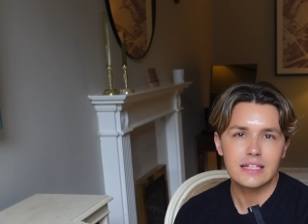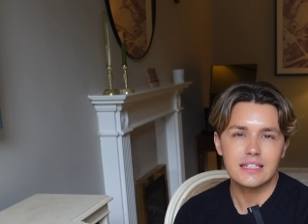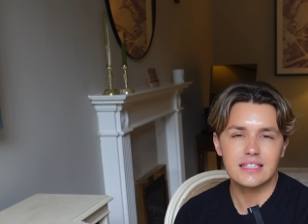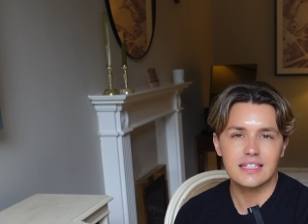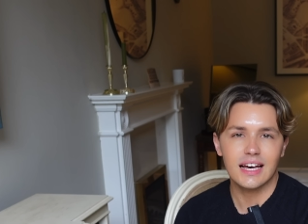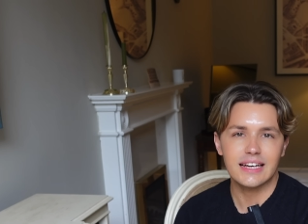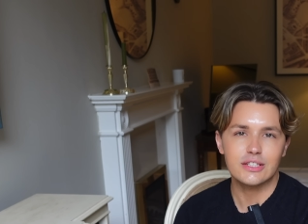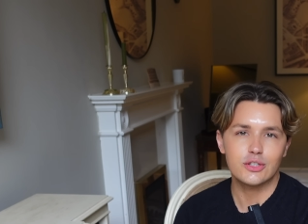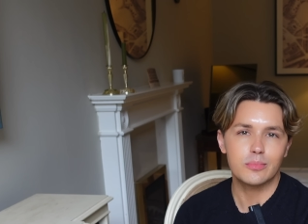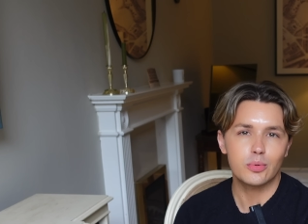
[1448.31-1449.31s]

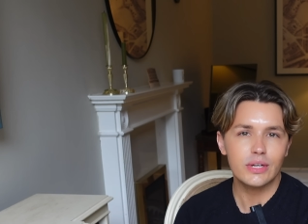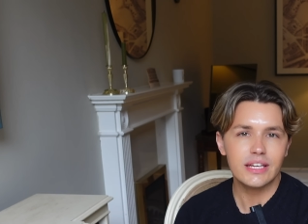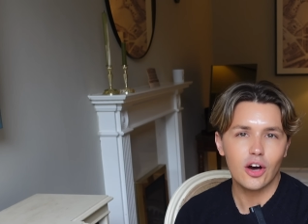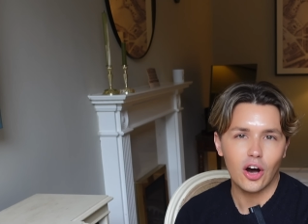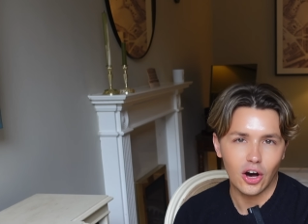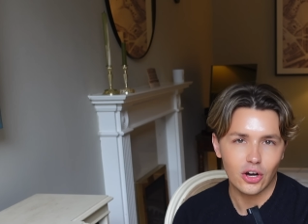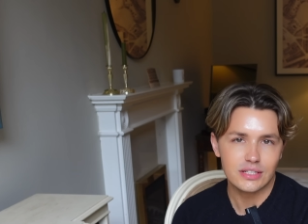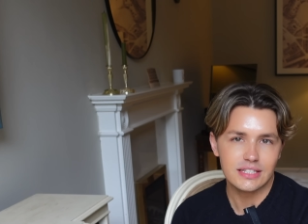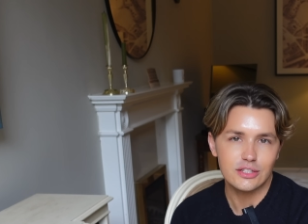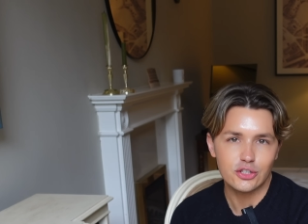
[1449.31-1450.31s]
decide to bring
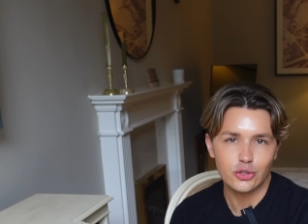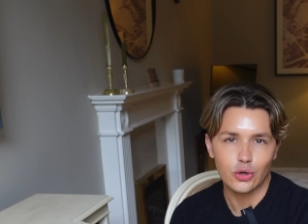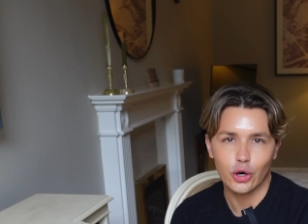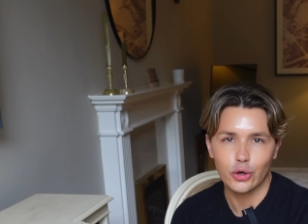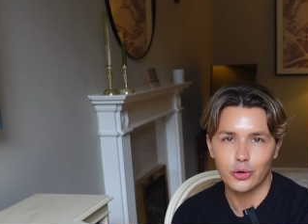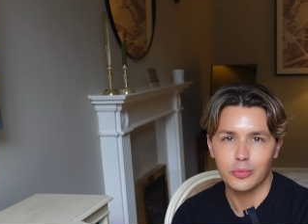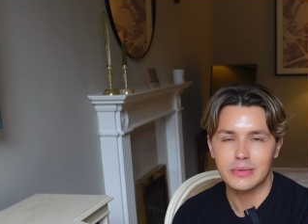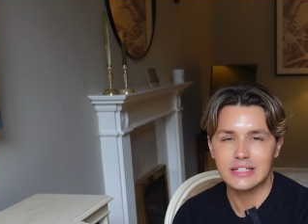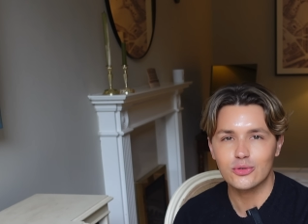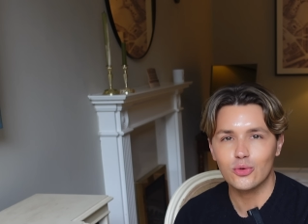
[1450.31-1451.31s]
art into your
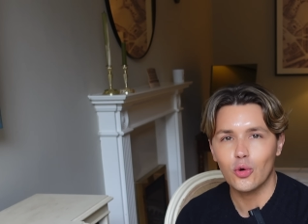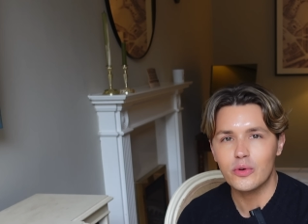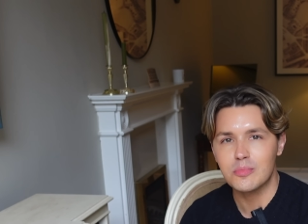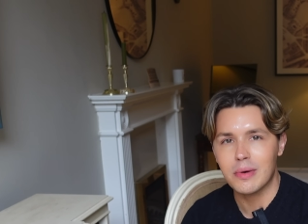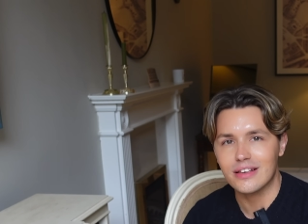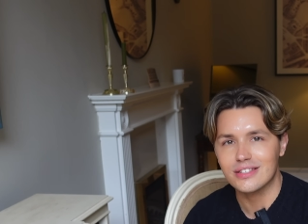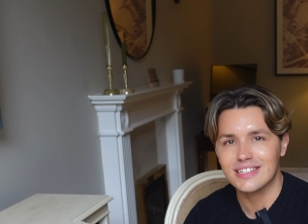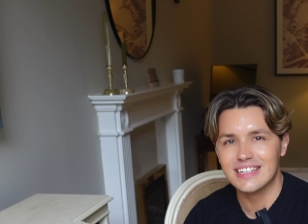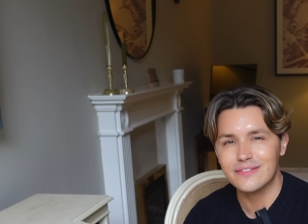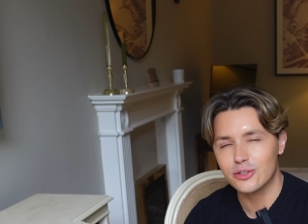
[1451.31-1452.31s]
home, it's always
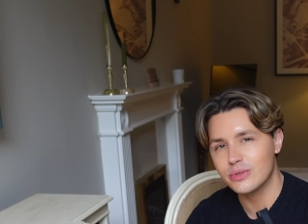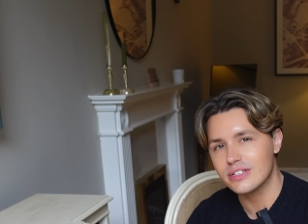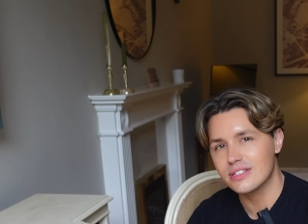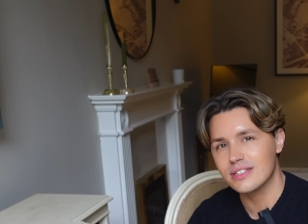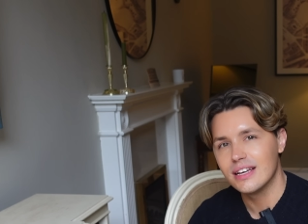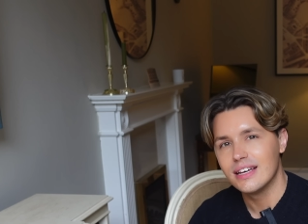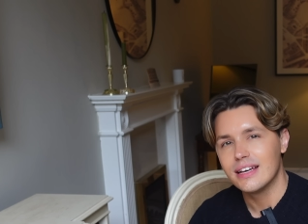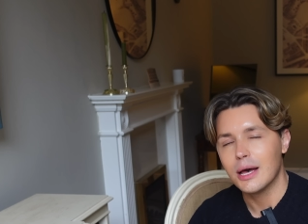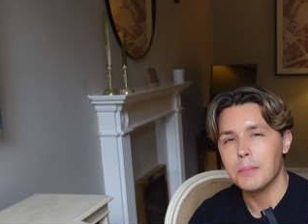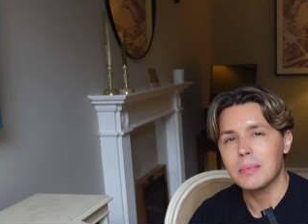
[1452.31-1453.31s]
best if there is
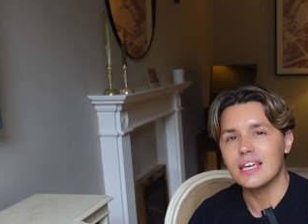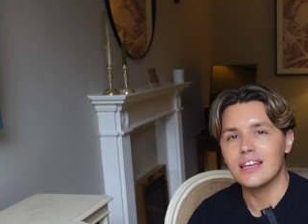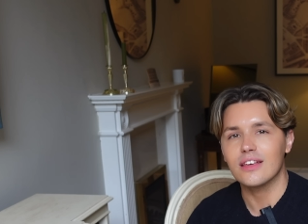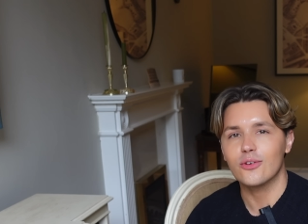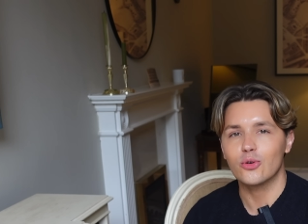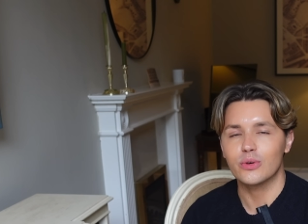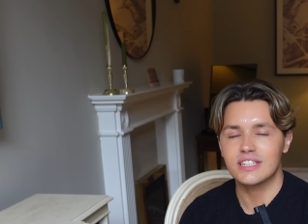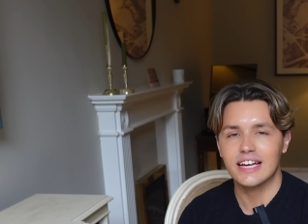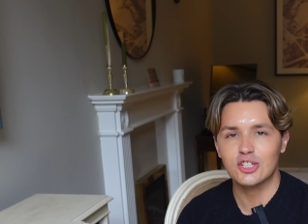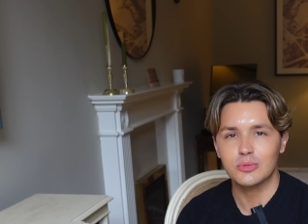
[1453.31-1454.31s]
a meaning or
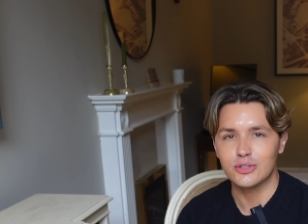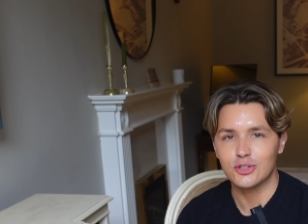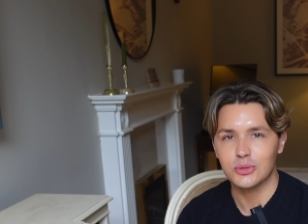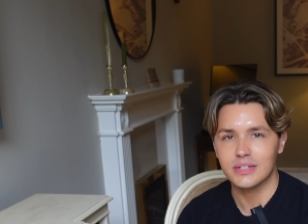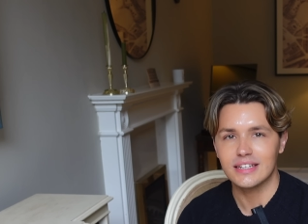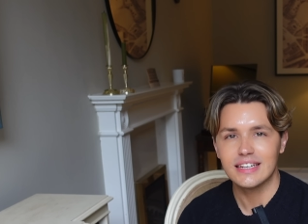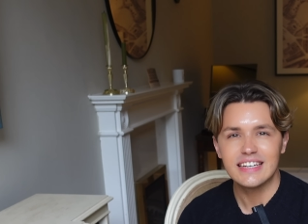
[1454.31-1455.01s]
attachment to it,